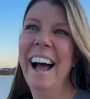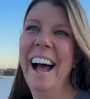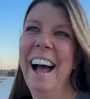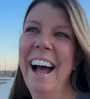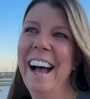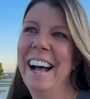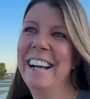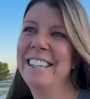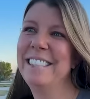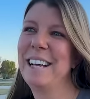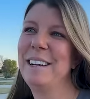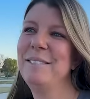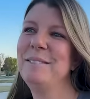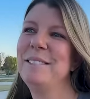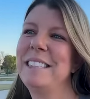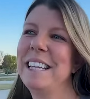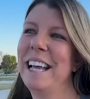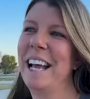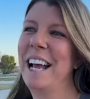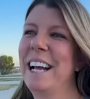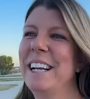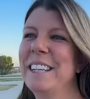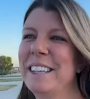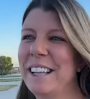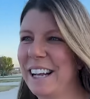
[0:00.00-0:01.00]
As I'm
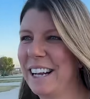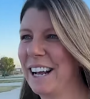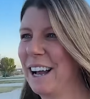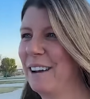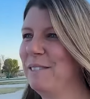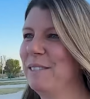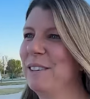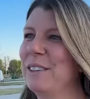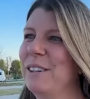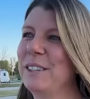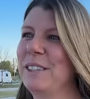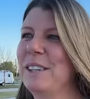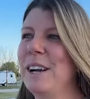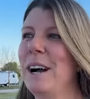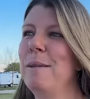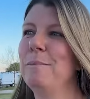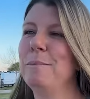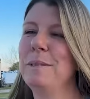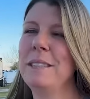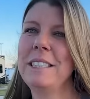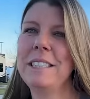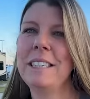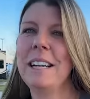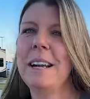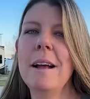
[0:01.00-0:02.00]
saying, like, I feel
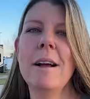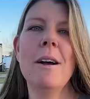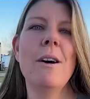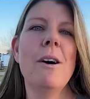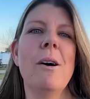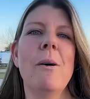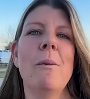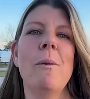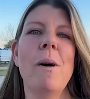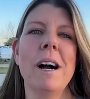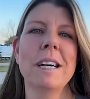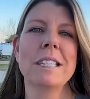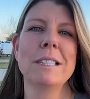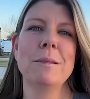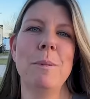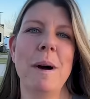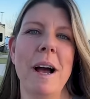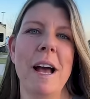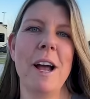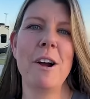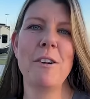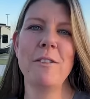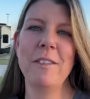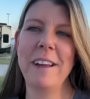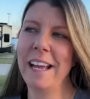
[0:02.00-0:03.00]
accomplished. Walked by
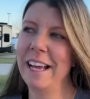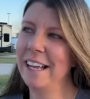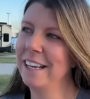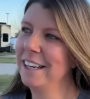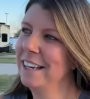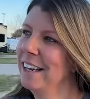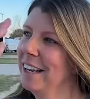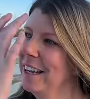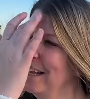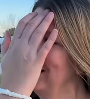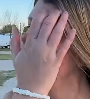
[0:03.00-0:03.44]
our van.